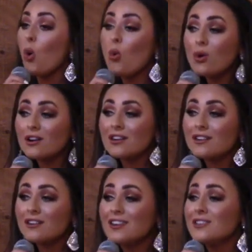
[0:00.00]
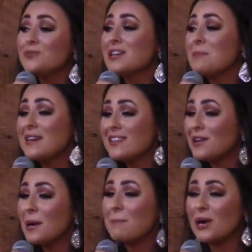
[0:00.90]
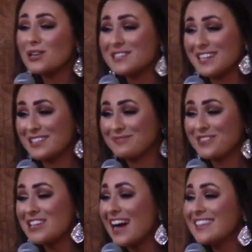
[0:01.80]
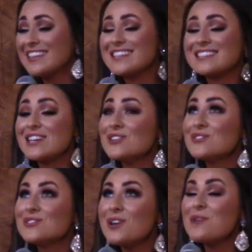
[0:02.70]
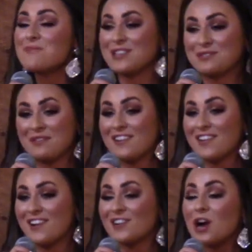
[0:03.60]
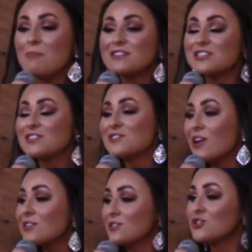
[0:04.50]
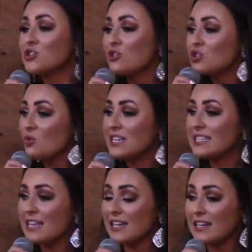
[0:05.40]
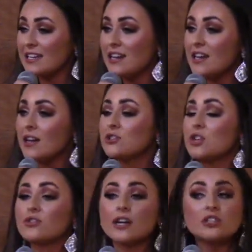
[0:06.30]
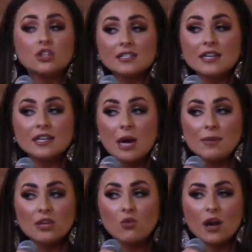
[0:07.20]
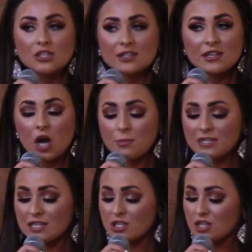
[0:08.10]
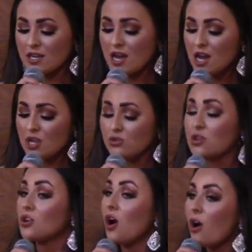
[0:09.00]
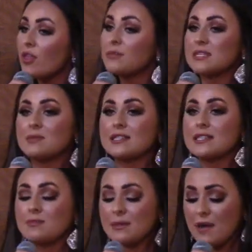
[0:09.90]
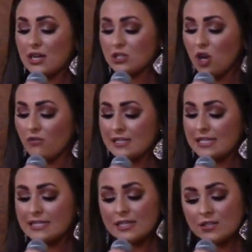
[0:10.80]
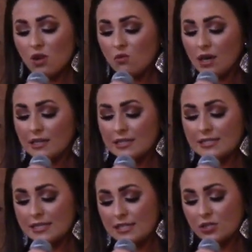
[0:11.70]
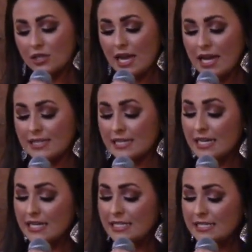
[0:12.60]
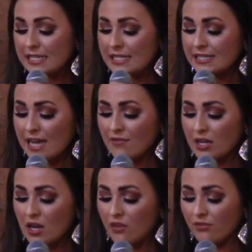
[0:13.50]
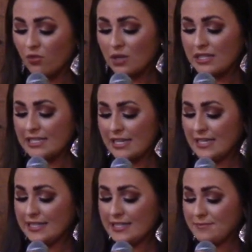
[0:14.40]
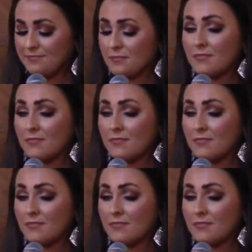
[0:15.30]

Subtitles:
or you can be there in person, which I think is so much better. Our competition starts on June 22nd, and so if you're interested in coming and watching the competition, you can call the Miss Mississippi pageant office at 601-638-6746.